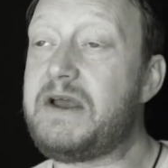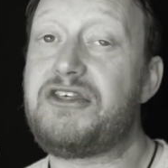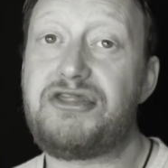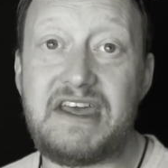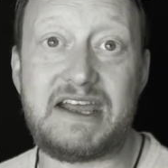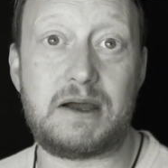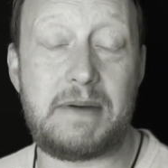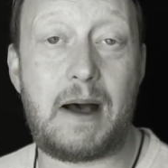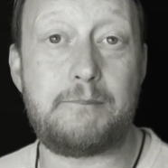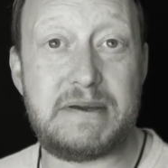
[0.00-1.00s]
we think
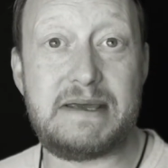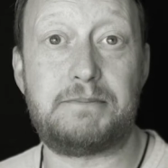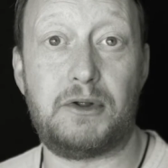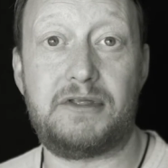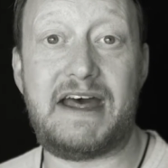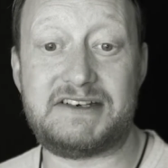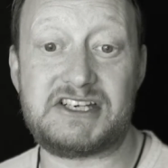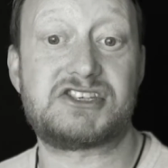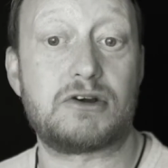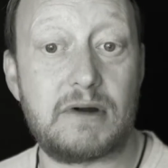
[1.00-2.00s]
about people that
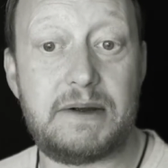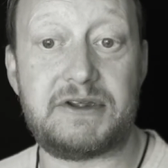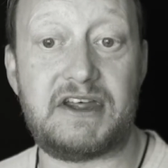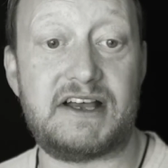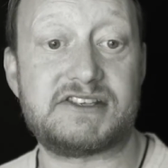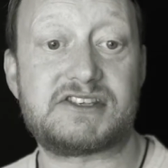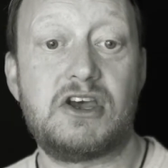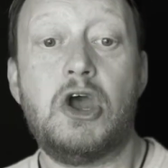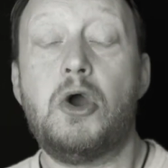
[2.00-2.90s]
disagree with us.